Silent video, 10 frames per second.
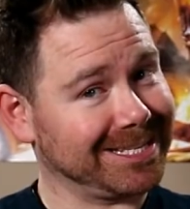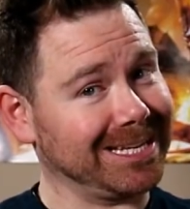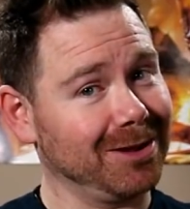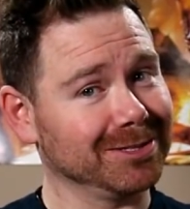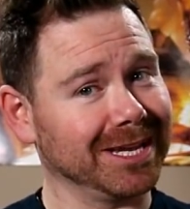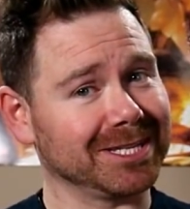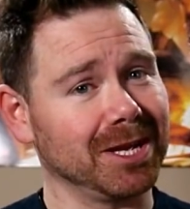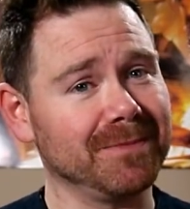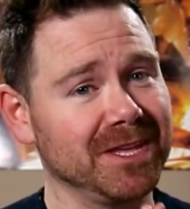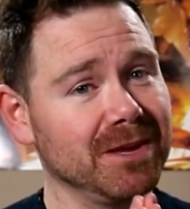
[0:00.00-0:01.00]
sounds like
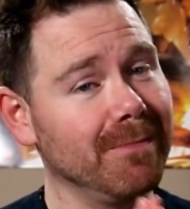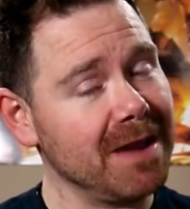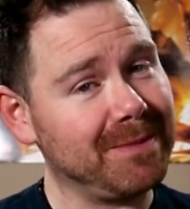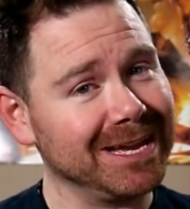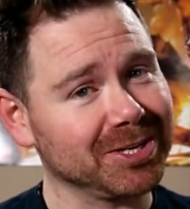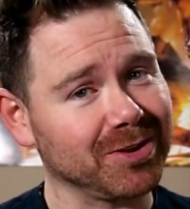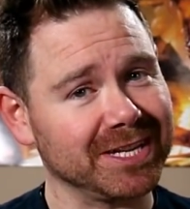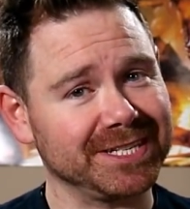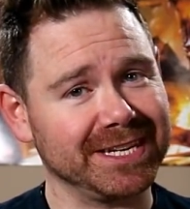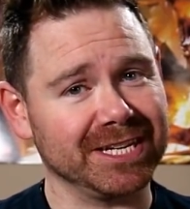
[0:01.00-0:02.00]
something you might be
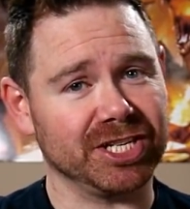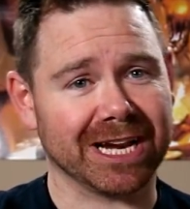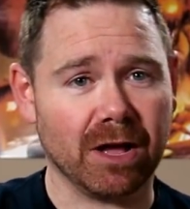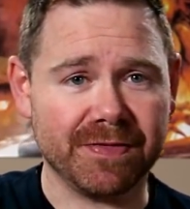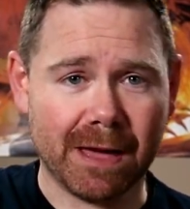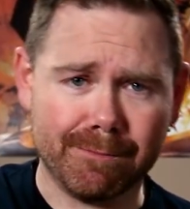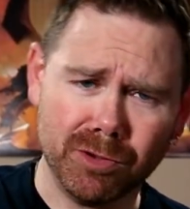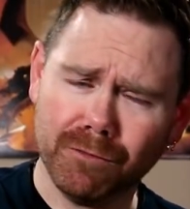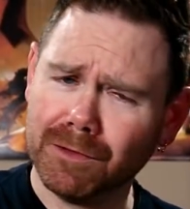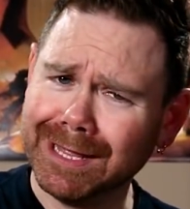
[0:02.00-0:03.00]
interested in. Check out that
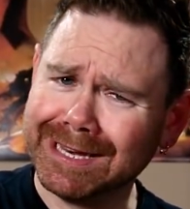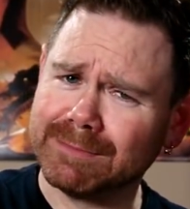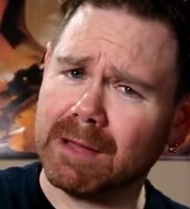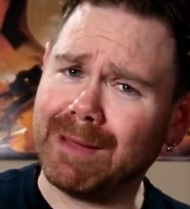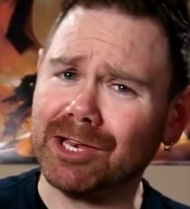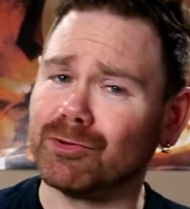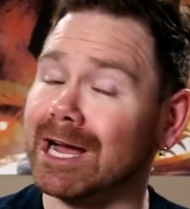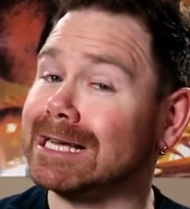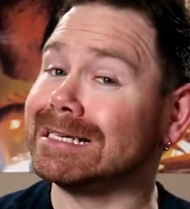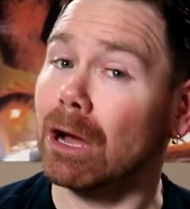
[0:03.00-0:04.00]
beautiful link to my
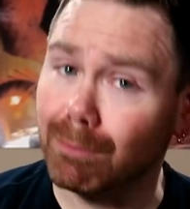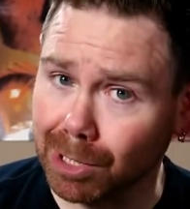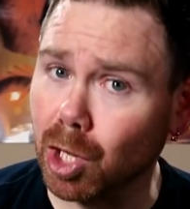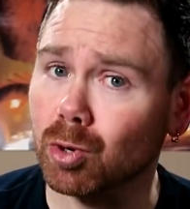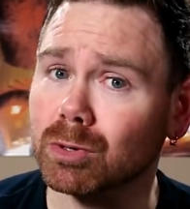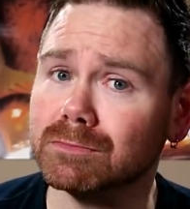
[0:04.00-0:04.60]
Patreon down below.